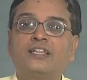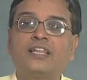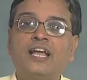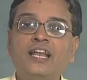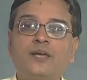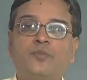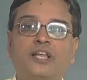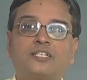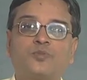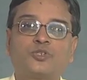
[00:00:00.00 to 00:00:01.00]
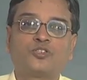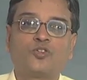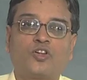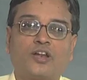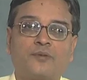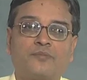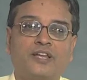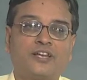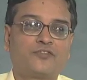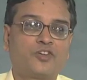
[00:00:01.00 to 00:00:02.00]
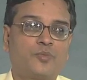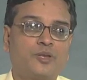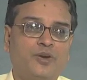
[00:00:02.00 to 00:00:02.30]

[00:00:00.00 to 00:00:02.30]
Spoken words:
than double exposure hologram interferometry.